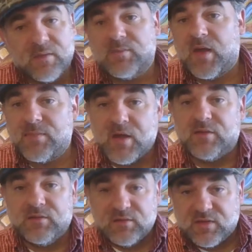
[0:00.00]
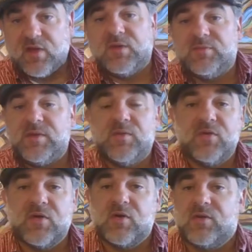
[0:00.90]
I'm not discounting
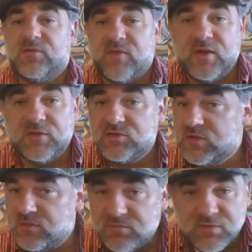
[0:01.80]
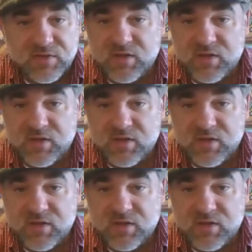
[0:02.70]
people who go and fight in gyms.